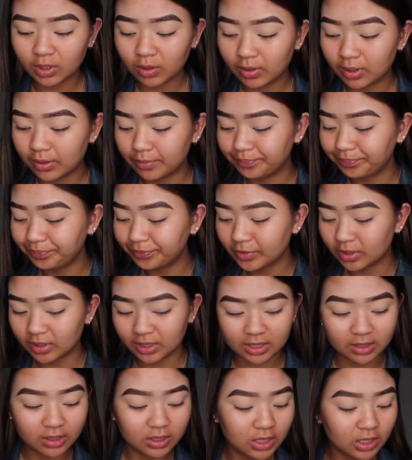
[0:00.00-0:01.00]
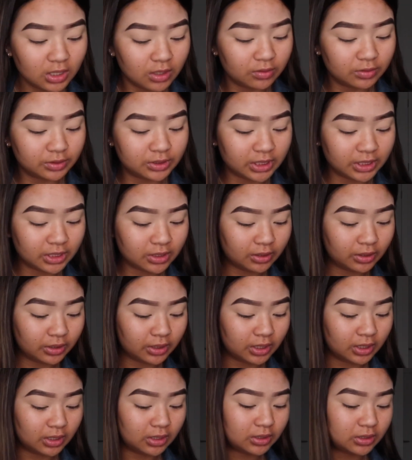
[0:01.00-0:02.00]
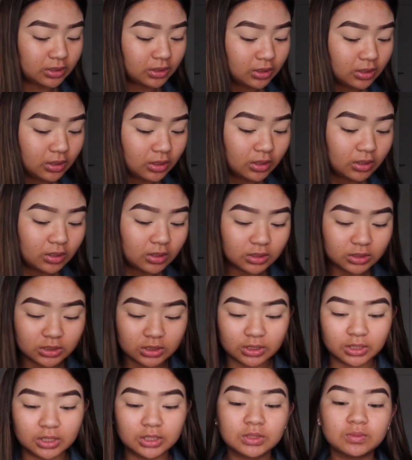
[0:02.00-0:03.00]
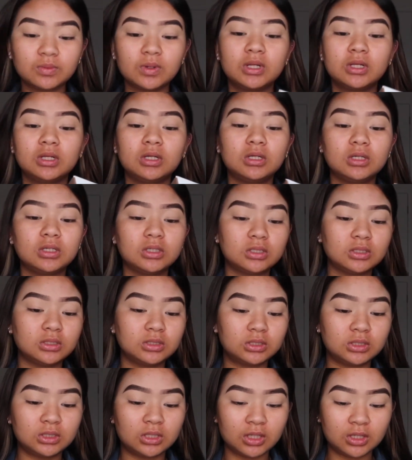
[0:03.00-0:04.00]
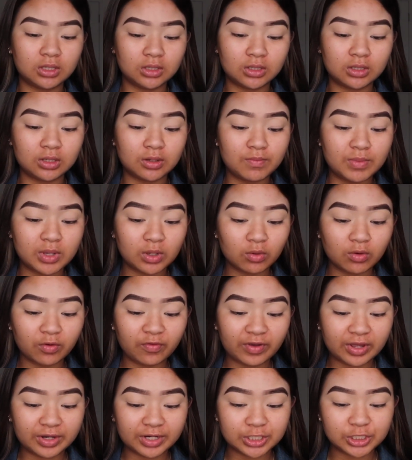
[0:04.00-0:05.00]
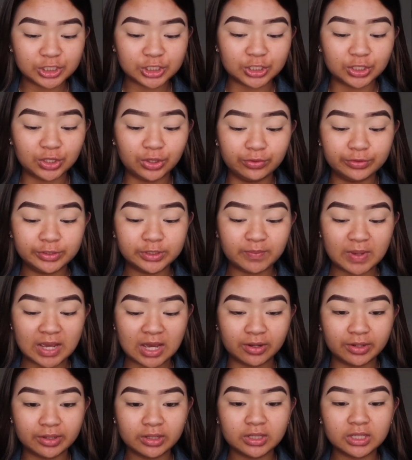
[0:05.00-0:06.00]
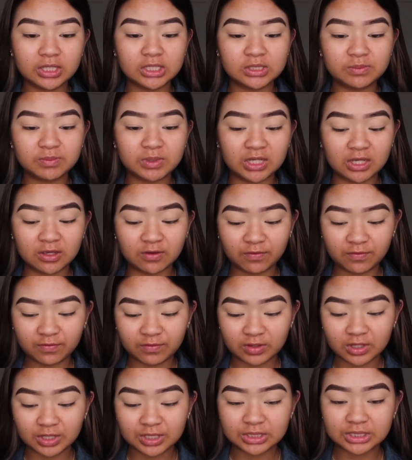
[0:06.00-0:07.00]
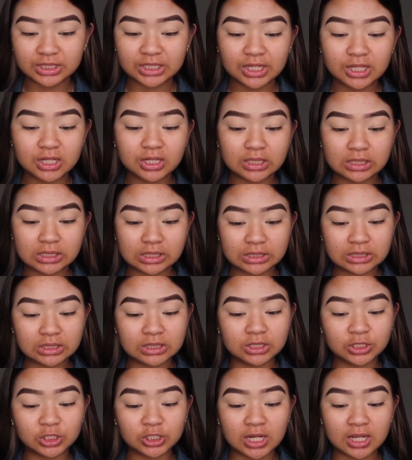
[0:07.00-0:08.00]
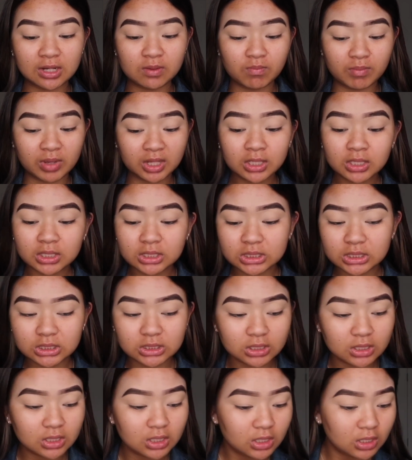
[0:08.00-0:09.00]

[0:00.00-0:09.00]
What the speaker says: Oh, okay. We'll take a look at. So this one is the Mineral Foundation Loose Powder, SPF 10. It is in the shade Minx.